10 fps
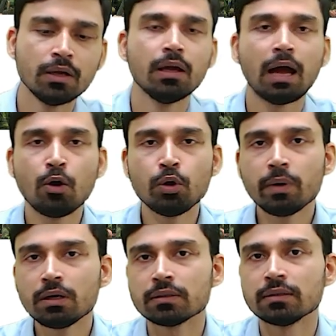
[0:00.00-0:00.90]

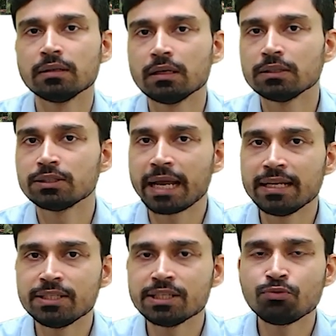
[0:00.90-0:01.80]
However, the
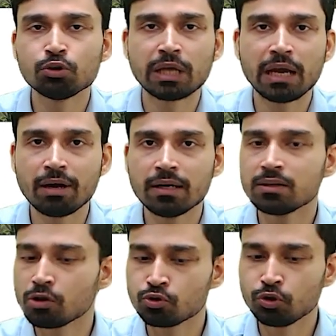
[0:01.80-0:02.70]
challenges for Taiwan are
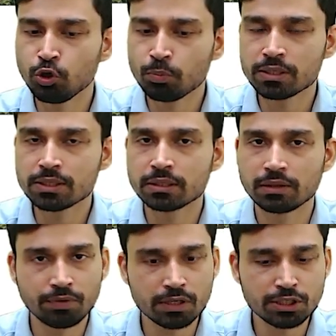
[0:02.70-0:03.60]
also numerous.
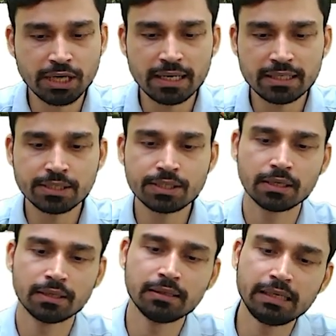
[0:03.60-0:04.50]
The first challenge
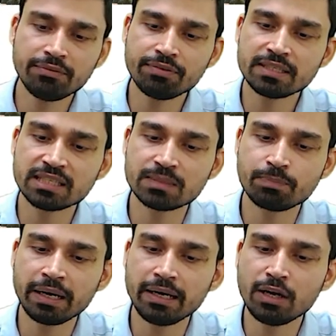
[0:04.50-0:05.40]
is the defense
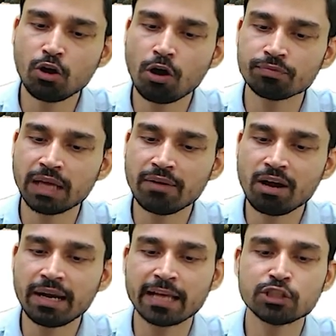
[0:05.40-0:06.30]
spending of
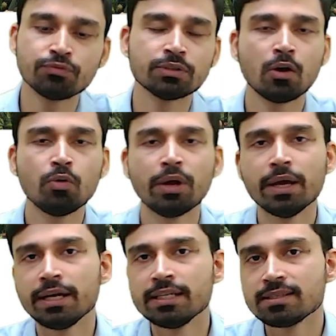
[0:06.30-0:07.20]
Taiwan as of now
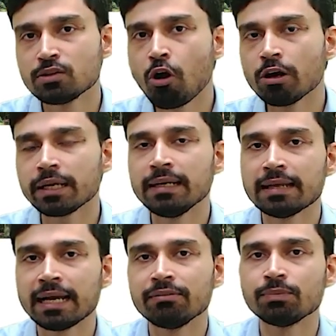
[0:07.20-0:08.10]
is not in
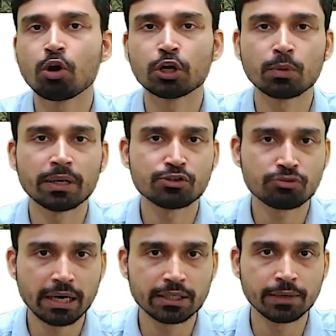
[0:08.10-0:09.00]
line with Porcupine
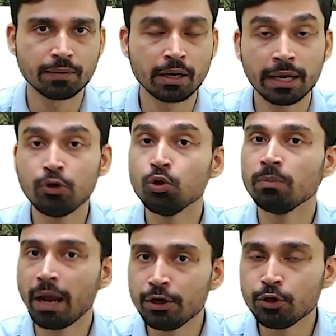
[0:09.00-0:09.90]
strategy. Again, to
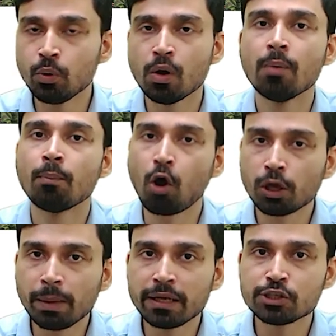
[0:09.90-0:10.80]
remind you,
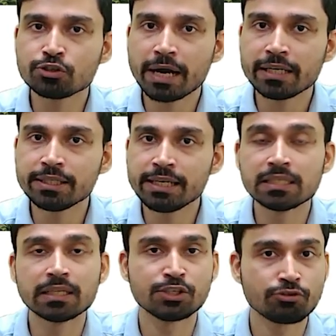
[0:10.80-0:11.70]
Porcupine strategy
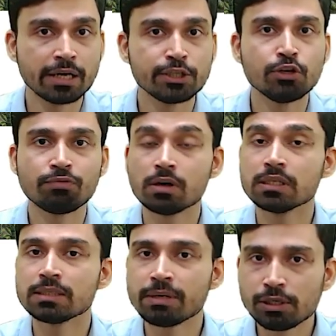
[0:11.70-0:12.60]
is a strategy of
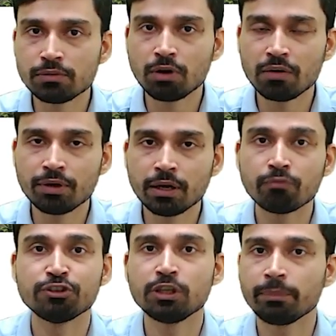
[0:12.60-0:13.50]
asymmetric warfare
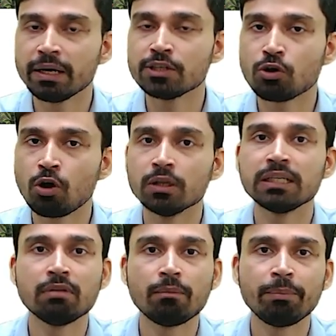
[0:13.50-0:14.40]
which depends on
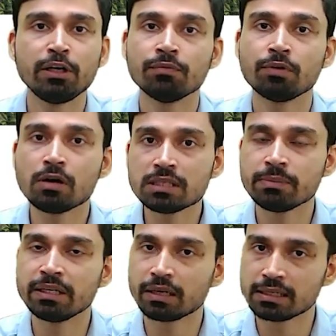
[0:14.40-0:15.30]
development of
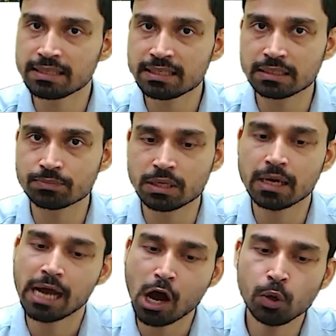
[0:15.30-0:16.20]
asymmetrical systems.
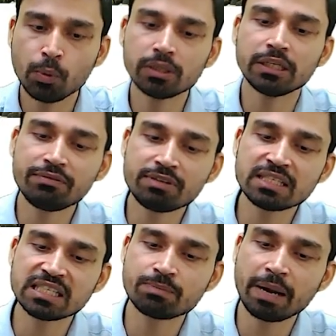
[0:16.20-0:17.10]
However, the defense
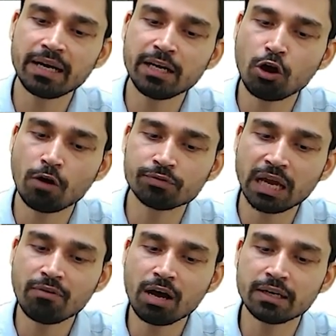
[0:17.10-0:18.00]
spending of
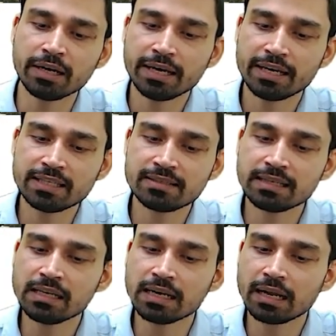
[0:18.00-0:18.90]
Taiwan is
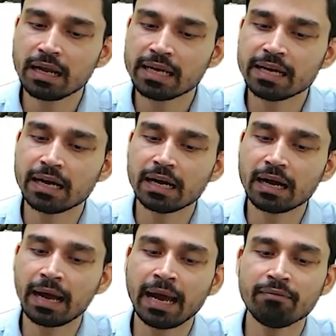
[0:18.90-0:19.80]
still
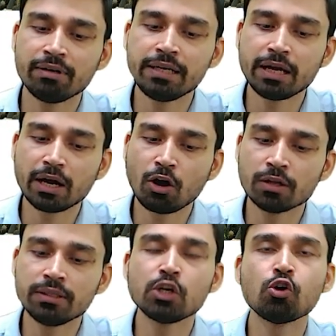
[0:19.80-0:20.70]
heavily
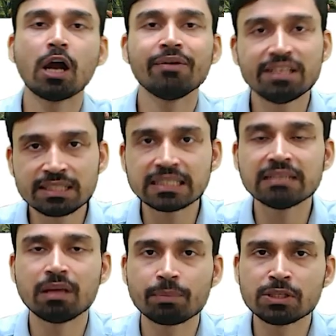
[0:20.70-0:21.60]
on the
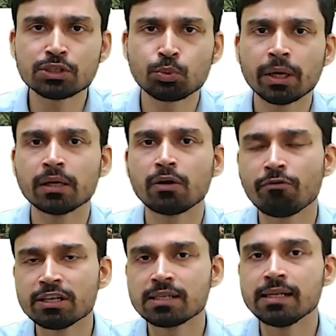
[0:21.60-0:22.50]
conventional weapons, where
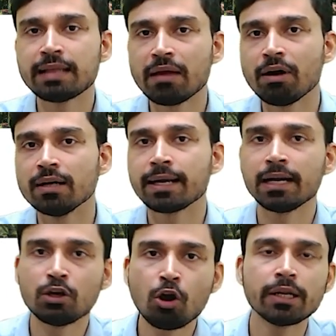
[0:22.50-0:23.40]
obviously Taiwan
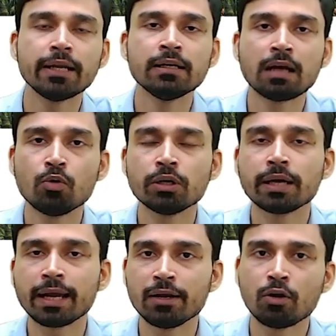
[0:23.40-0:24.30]
cannot
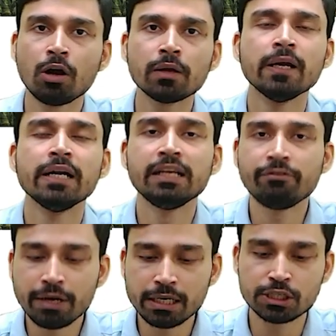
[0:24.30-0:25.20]

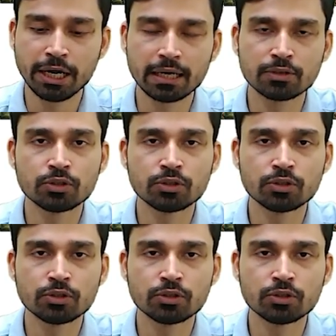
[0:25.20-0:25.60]
defeat China.